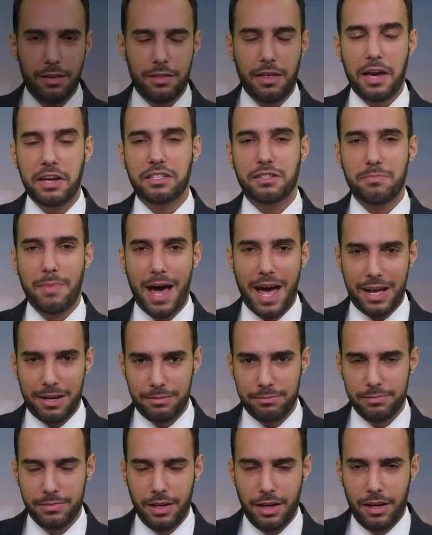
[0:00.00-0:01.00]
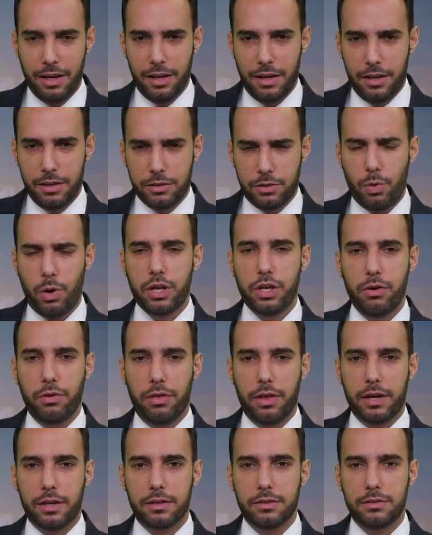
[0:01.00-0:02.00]
Thanks, Matt. So what do you
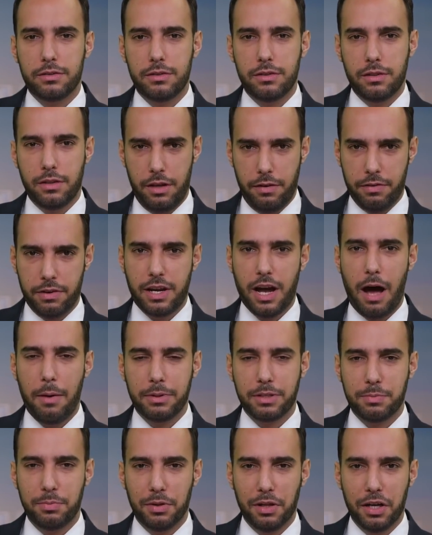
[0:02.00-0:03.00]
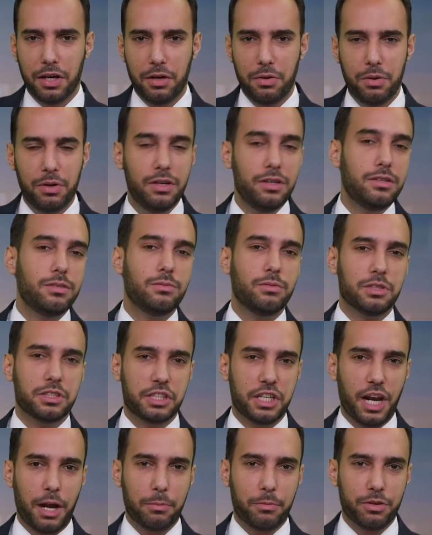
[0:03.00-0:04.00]
think? Leave your comments below. Once
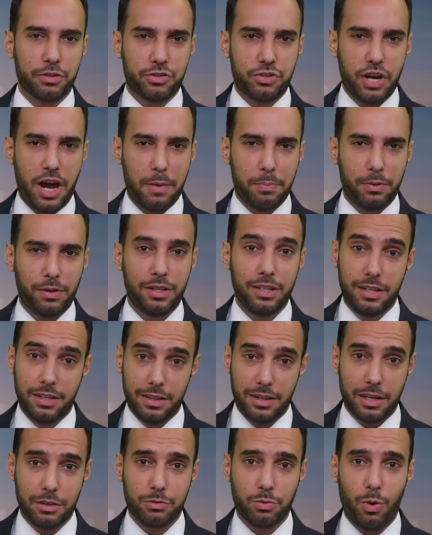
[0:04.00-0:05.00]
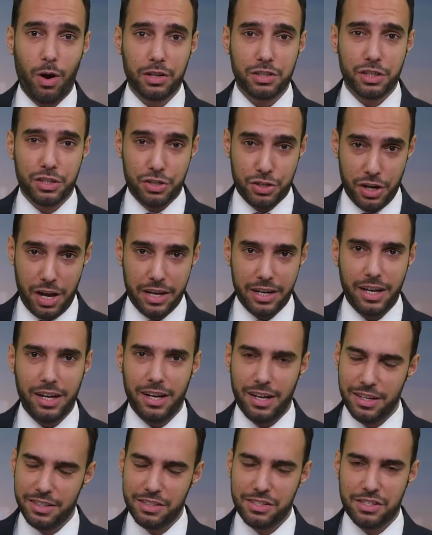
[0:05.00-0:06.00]
again, I'm Chris Chappell. Thanks for watching
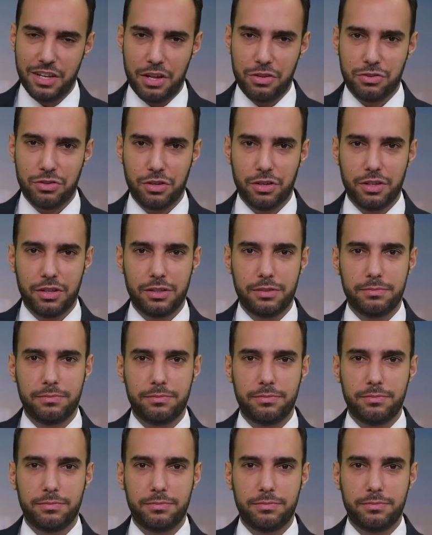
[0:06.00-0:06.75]
China Uncensored.